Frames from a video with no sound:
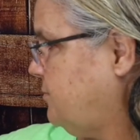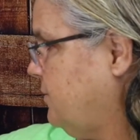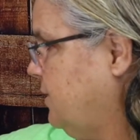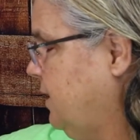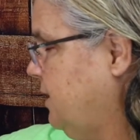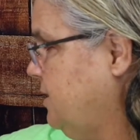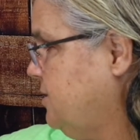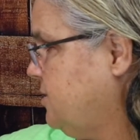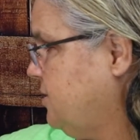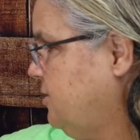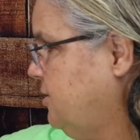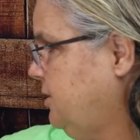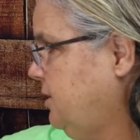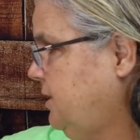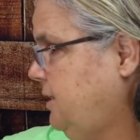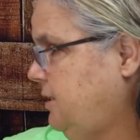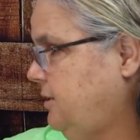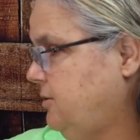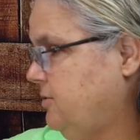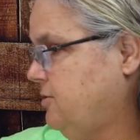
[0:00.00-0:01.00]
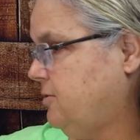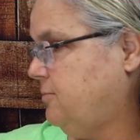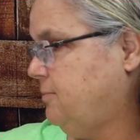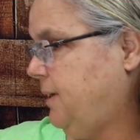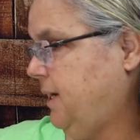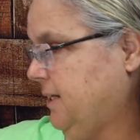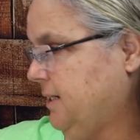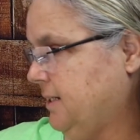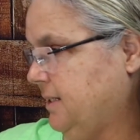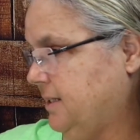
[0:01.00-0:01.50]
Okay, so you're going to need those little
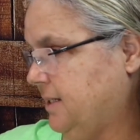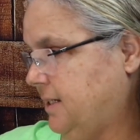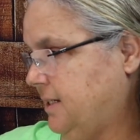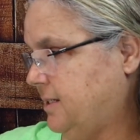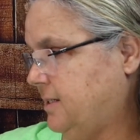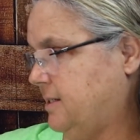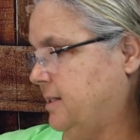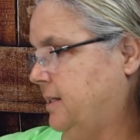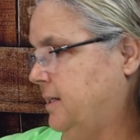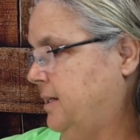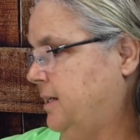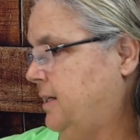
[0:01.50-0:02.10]
magnet things.